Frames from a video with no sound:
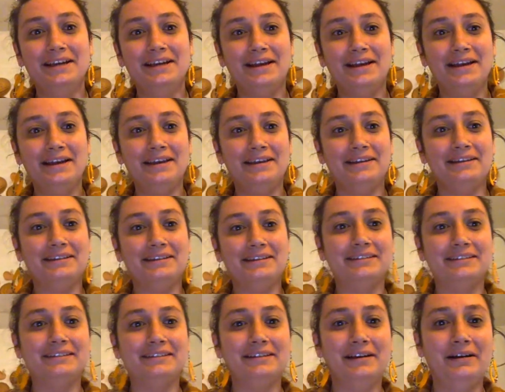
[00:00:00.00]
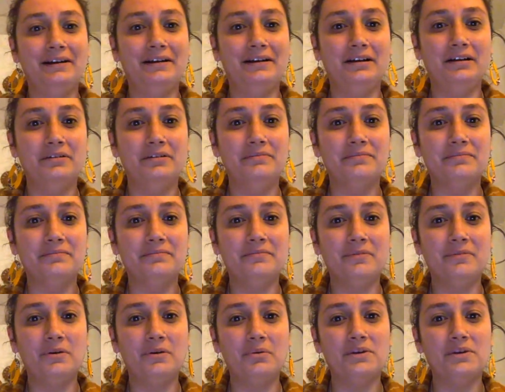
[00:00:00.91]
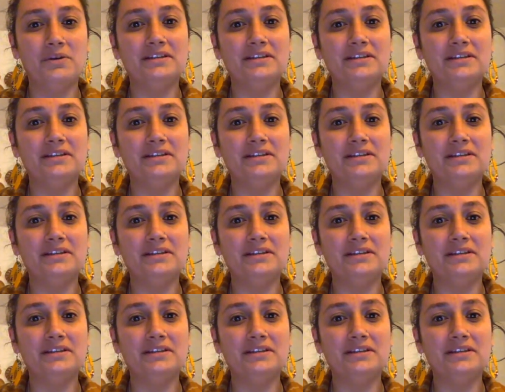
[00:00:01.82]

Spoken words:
And one